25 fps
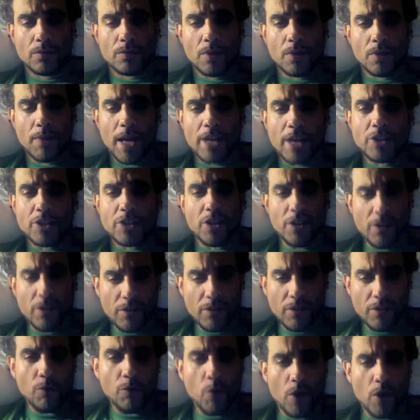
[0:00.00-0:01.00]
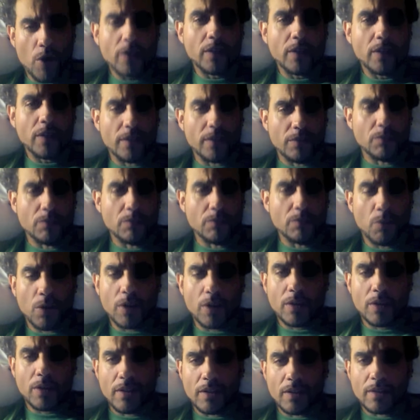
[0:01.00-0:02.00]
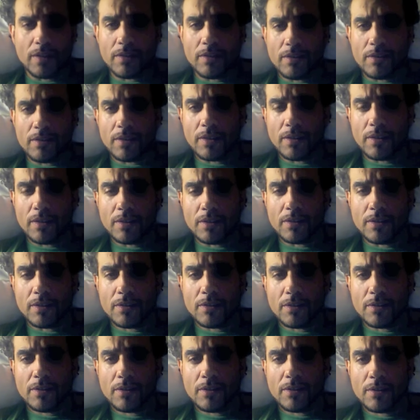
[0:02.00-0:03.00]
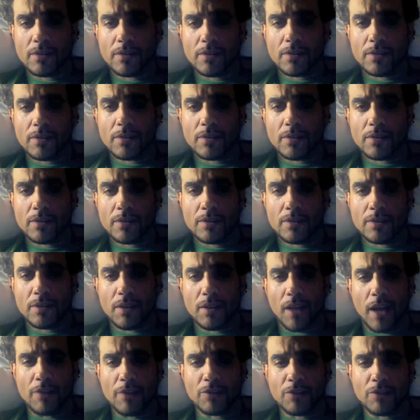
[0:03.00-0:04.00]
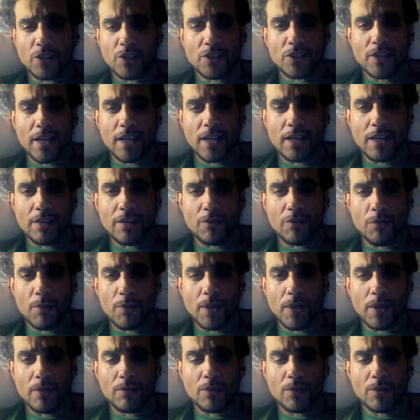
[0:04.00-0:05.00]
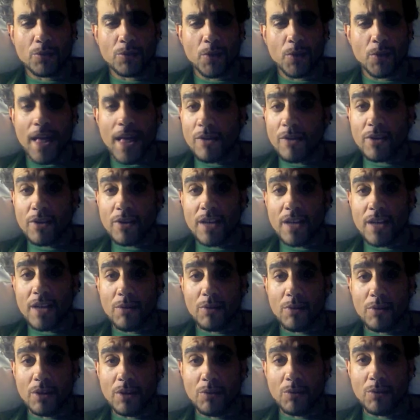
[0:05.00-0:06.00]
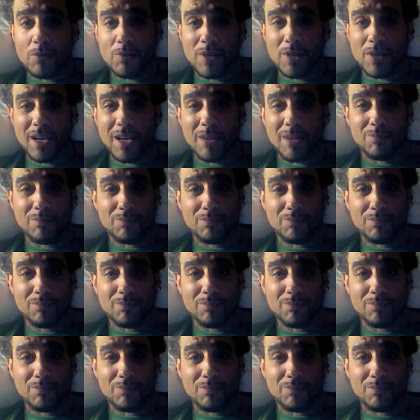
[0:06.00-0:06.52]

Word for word: imaginative work and work that uh, is life sustaining for me because without it, I really would be a,